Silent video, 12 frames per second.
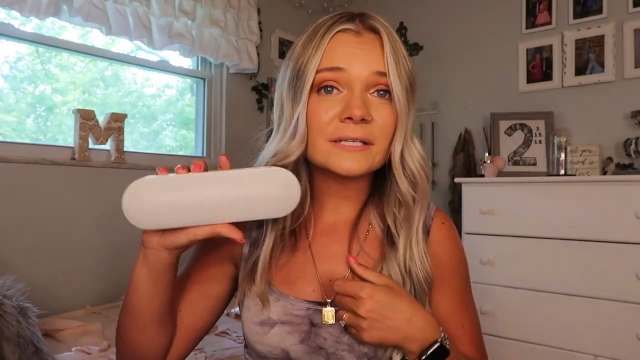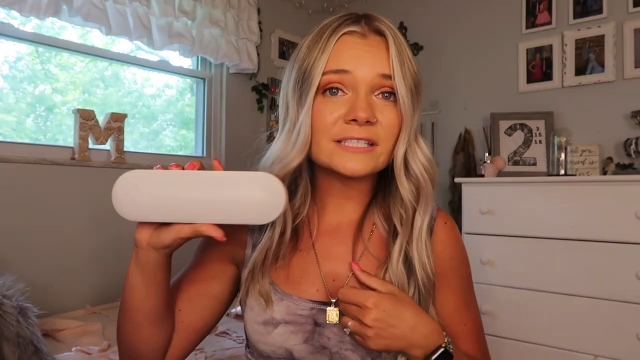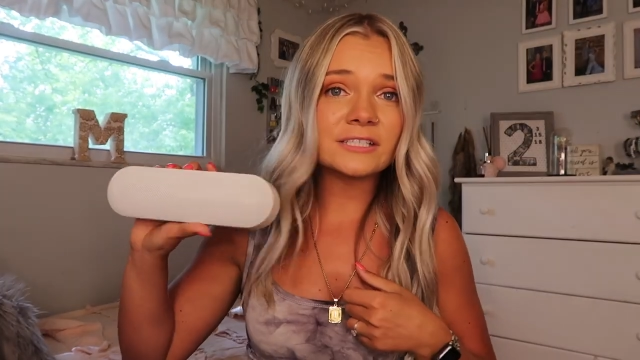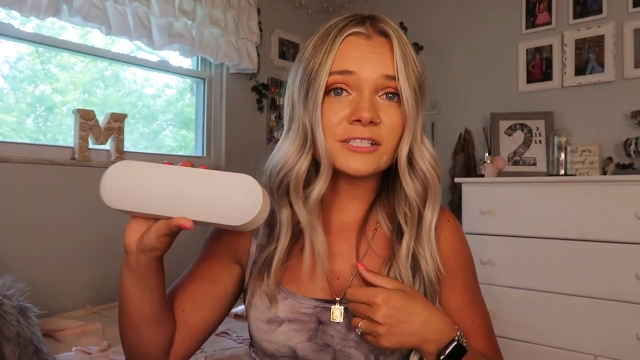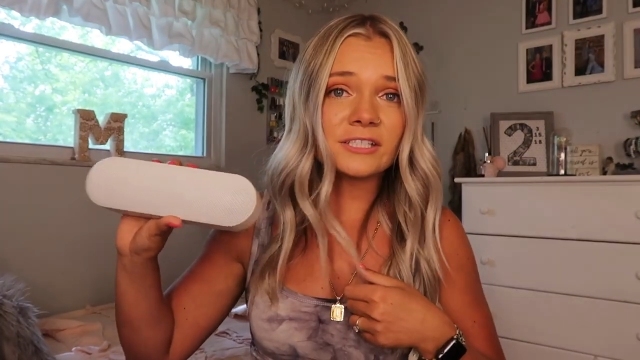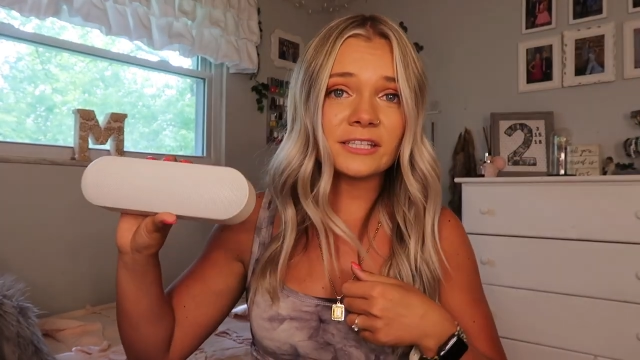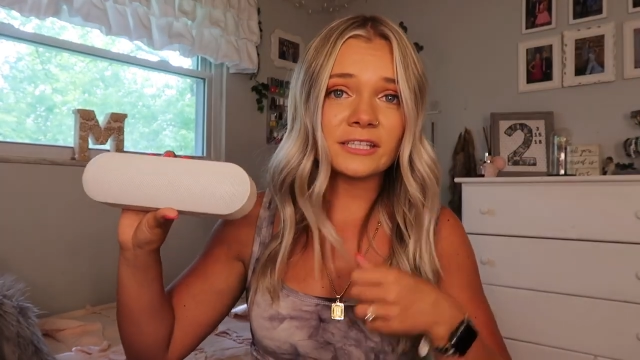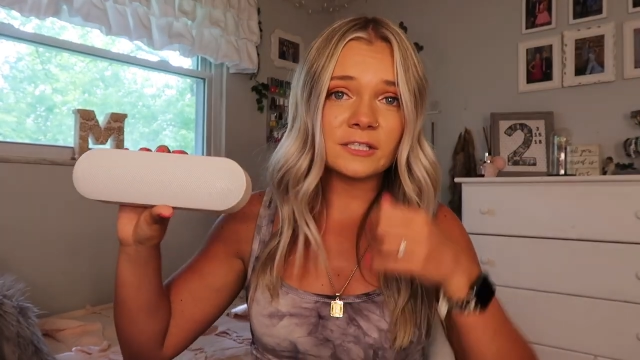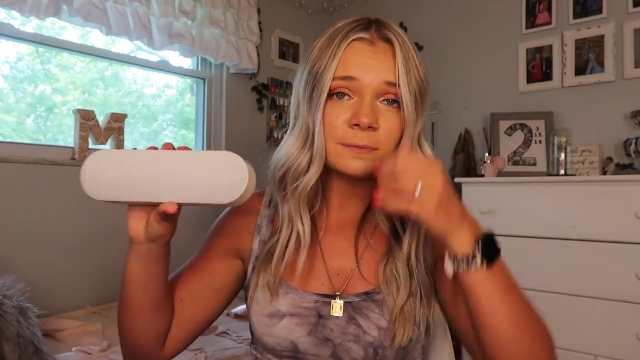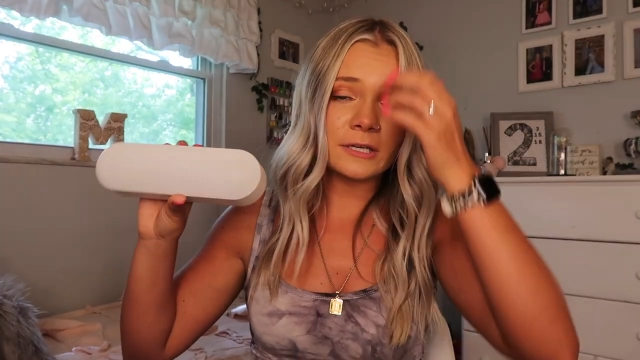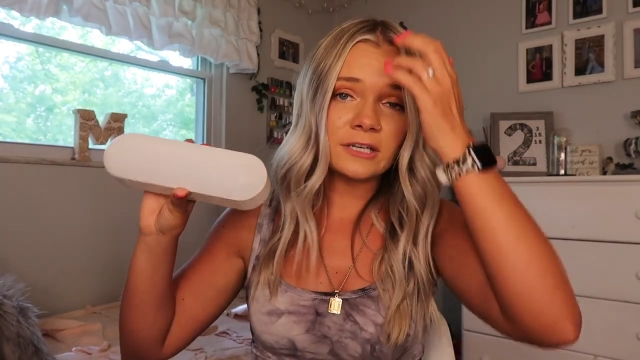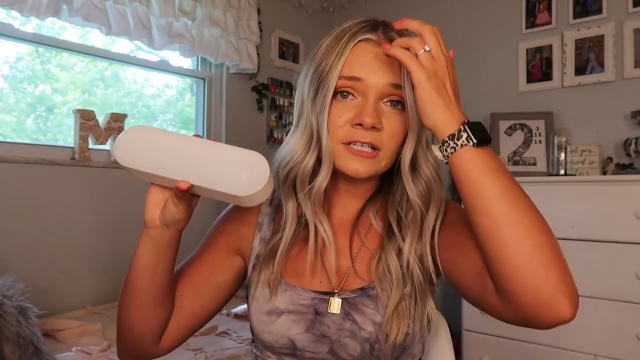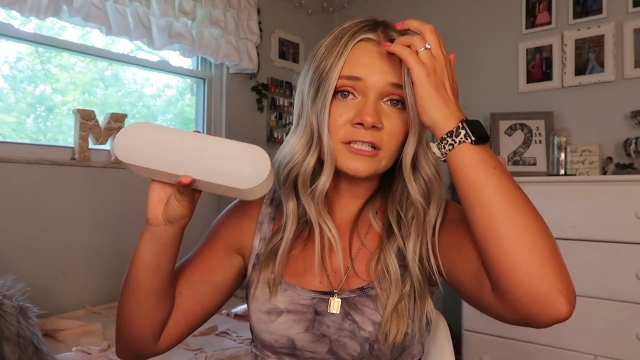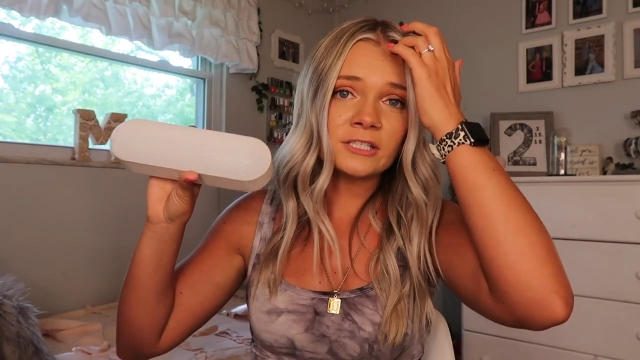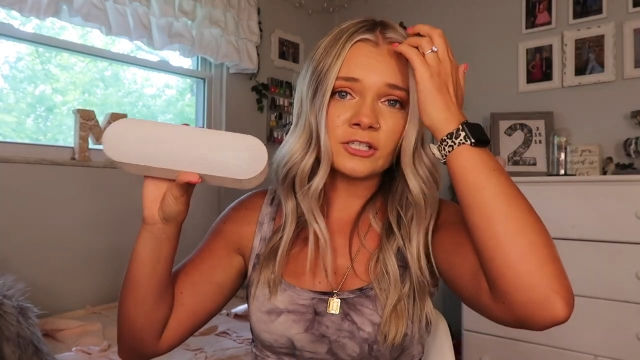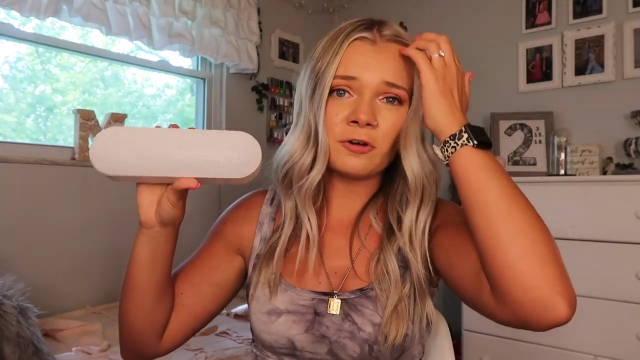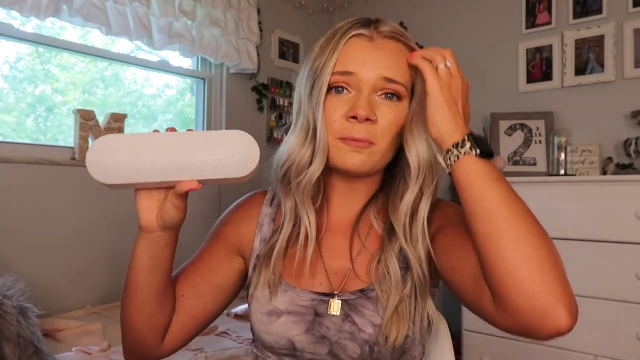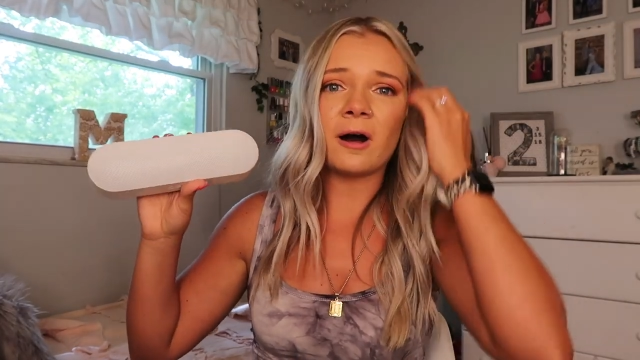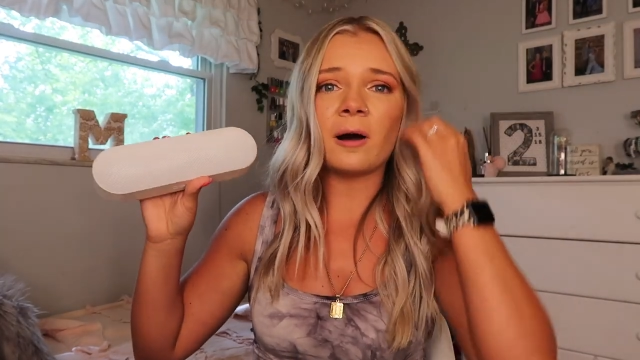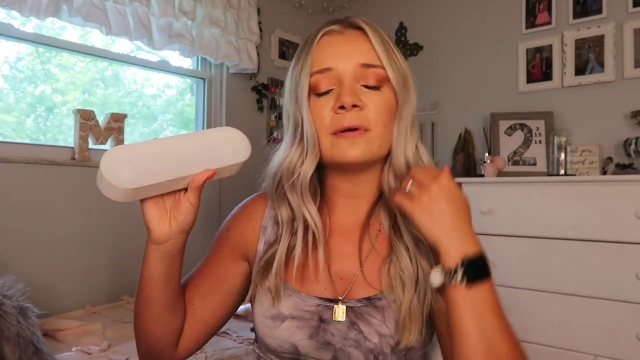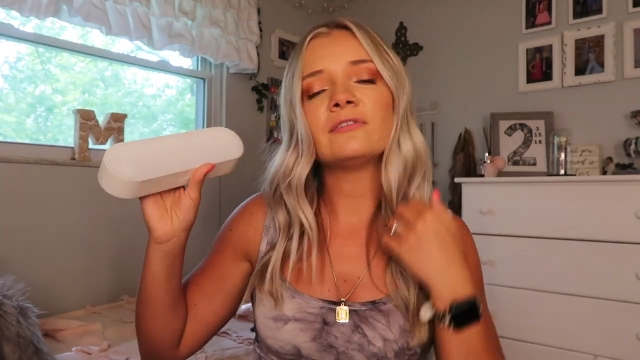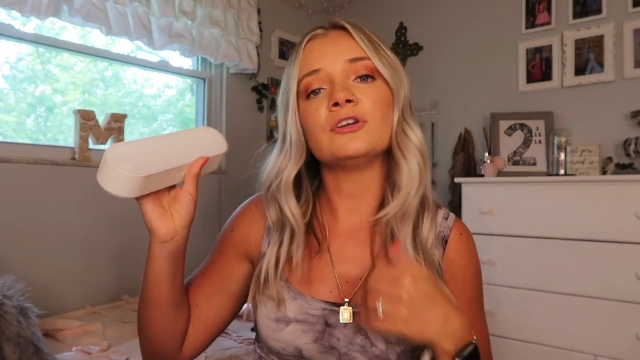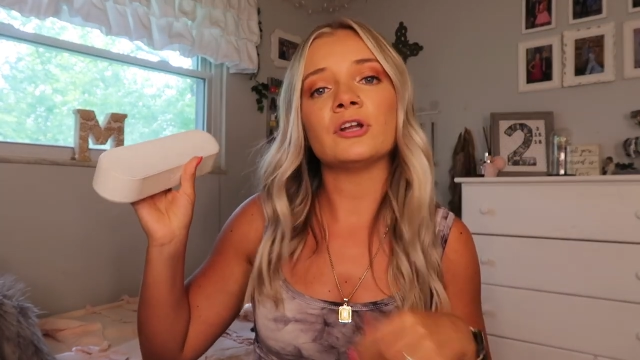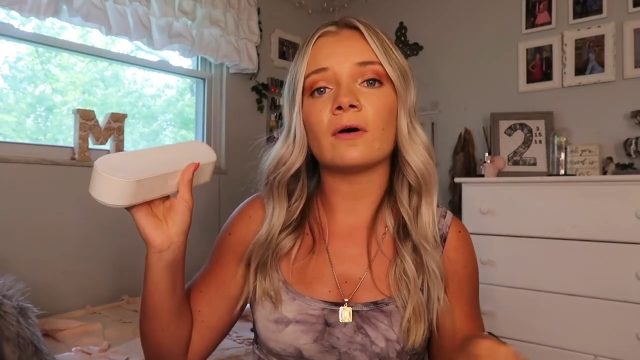But seriously, the speaker is so bomb
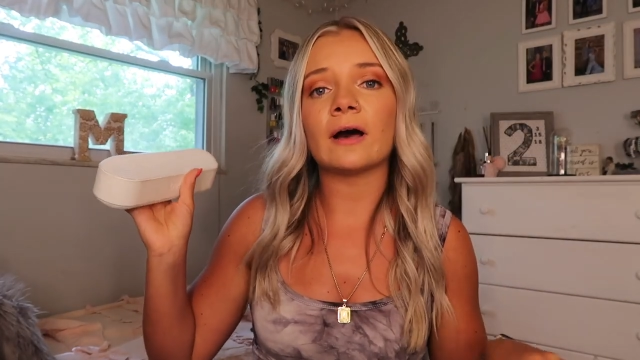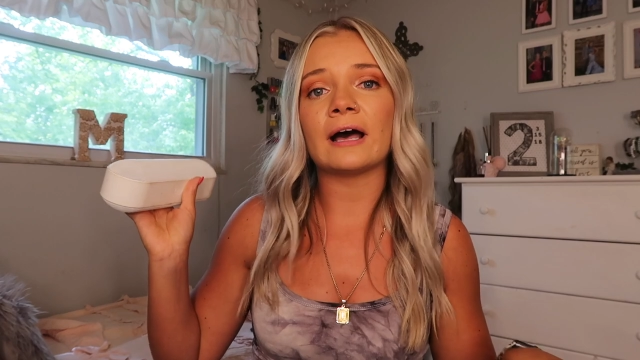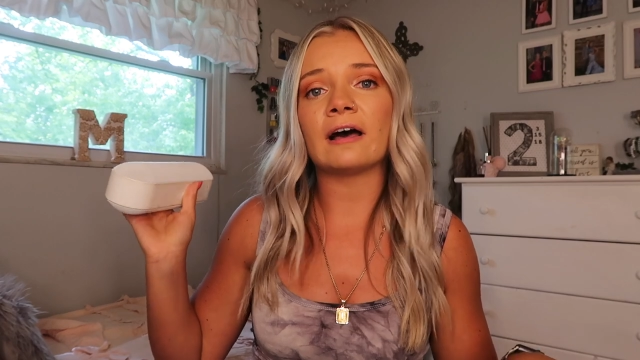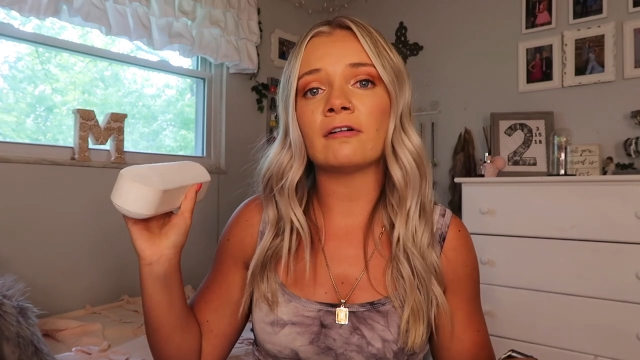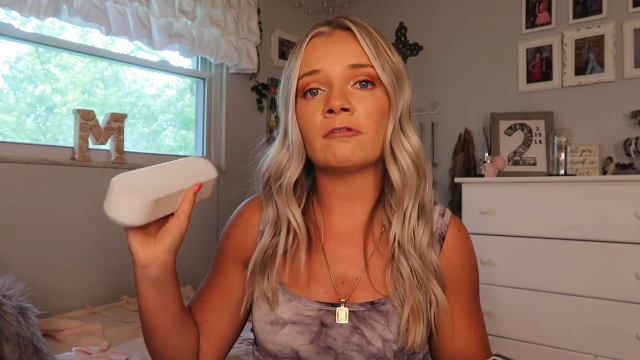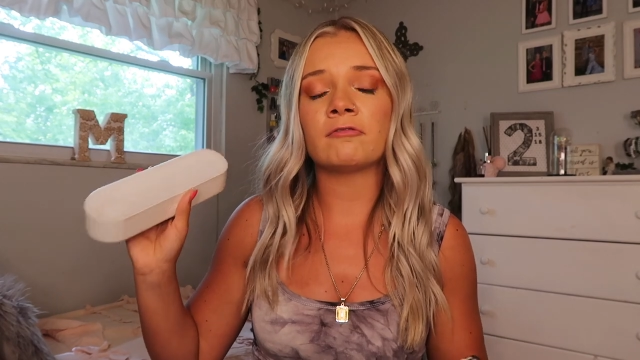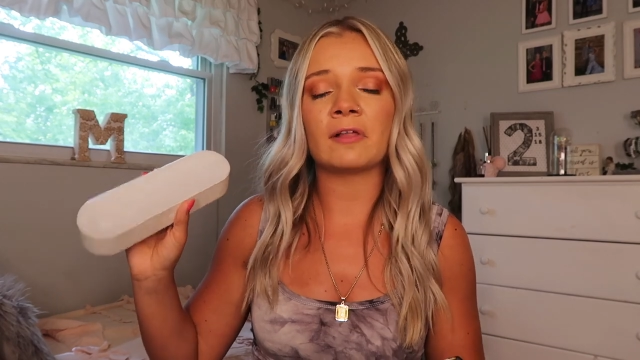if you don't have